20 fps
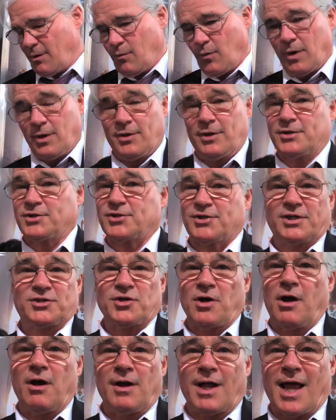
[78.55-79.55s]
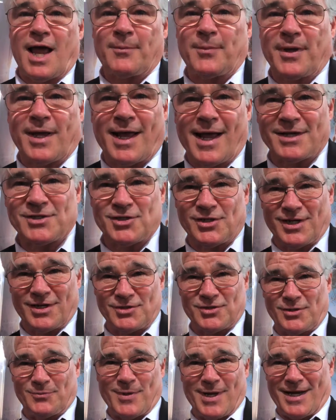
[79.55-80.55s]
Well, it's all happy
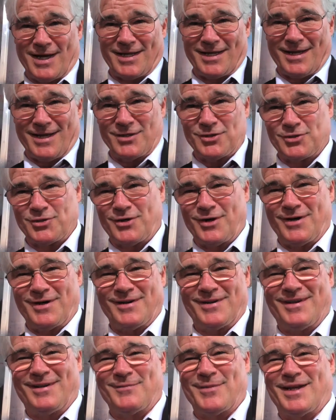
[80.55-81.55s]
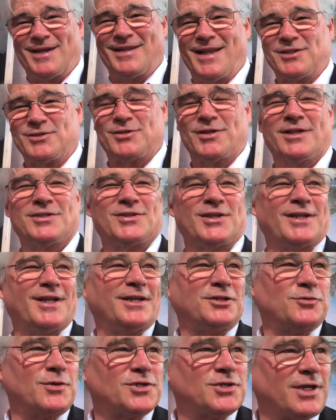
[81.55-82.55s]
accidents in Madagascar. I mean, that's the
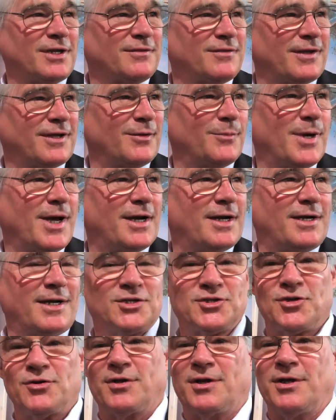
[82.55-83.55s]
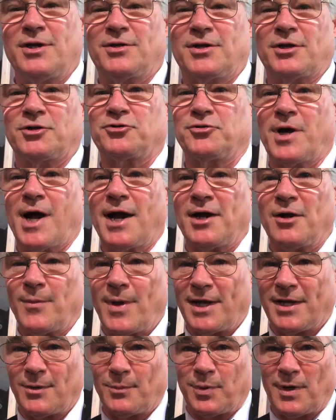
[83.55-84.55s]
interesting thing about it, is you can try to
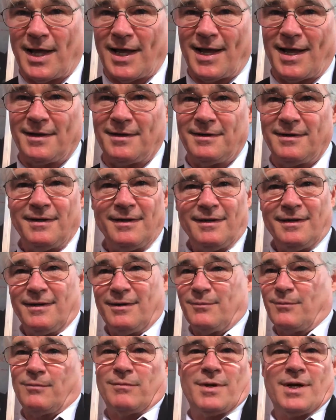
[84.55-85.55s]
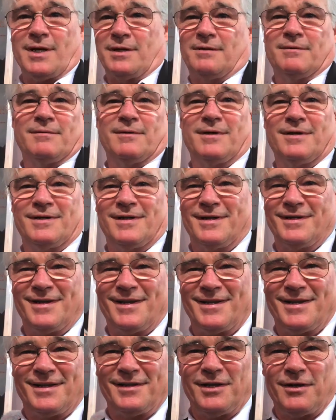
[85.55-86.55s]
make a plan, but
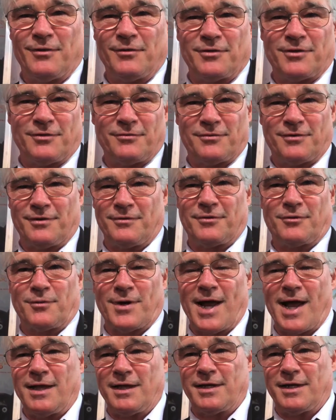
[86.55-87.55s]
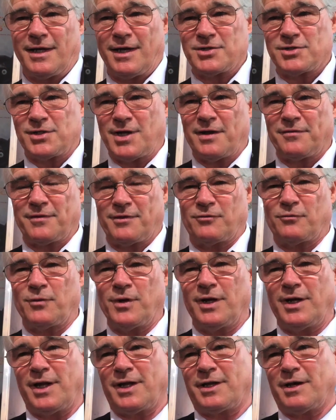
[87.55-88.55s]
you know, the reality is nothing
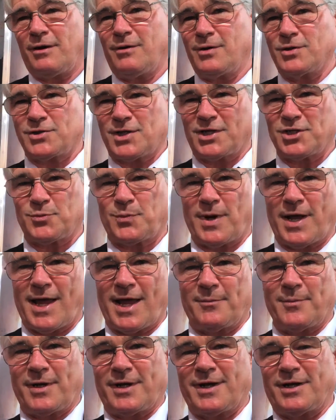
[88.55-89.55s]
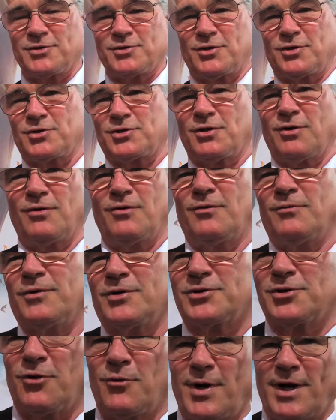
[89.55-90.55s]
really goes as planned, because there's
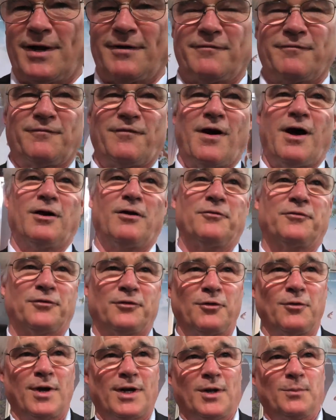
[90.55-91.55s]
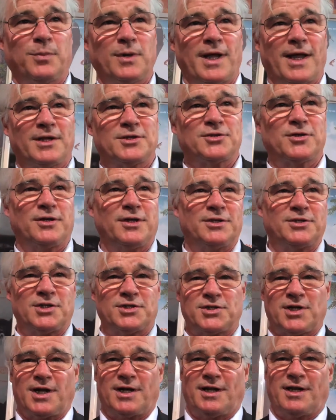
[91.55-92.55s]
no way to follow through on a plan. So you
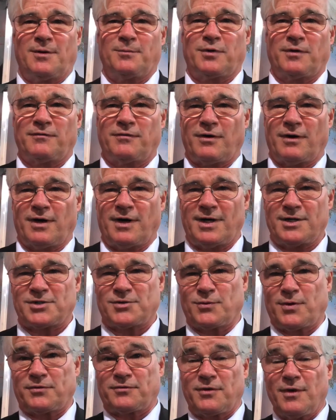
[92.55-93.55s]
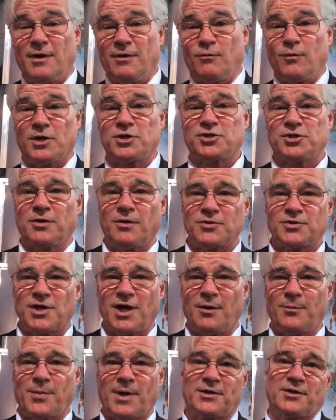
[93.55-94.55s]
just kind of improvise with what shows
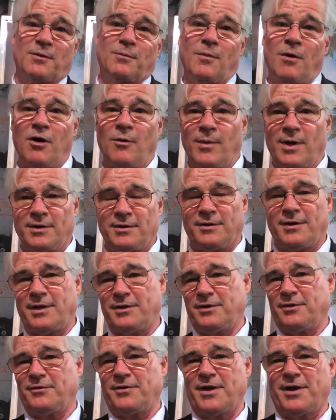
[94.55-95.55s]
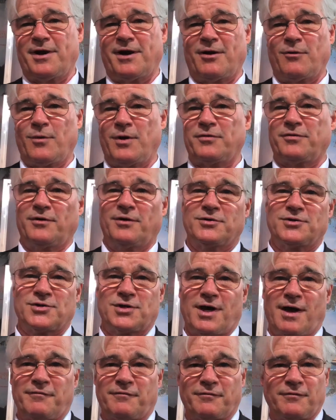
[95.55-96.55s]
up at the moment that you're there with your
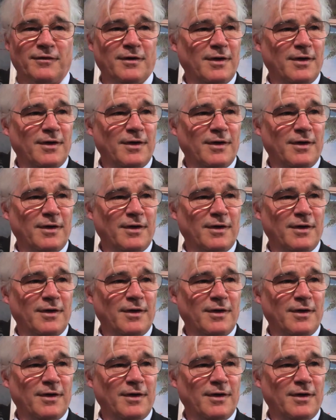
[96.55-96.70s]
stuff.